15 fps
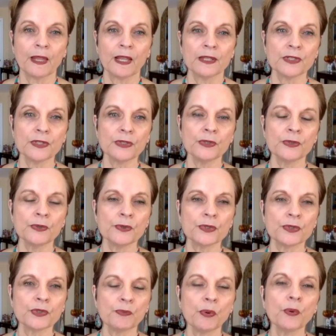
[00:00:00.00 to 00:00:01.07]
to
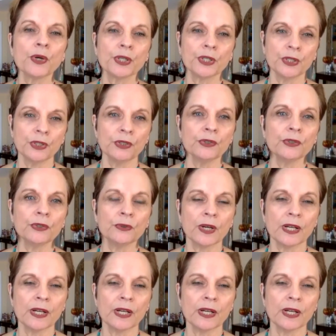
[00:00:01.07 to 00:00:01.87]
support you